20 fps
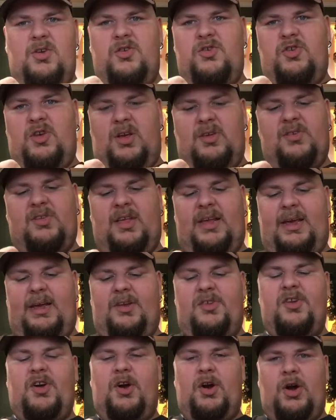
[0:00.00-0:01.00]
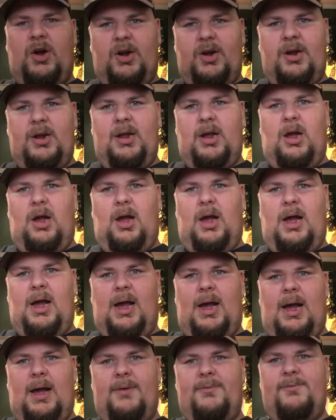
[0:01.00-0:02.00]
just like a turn
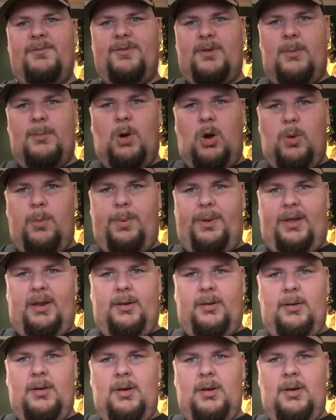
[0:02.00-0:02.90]
from open.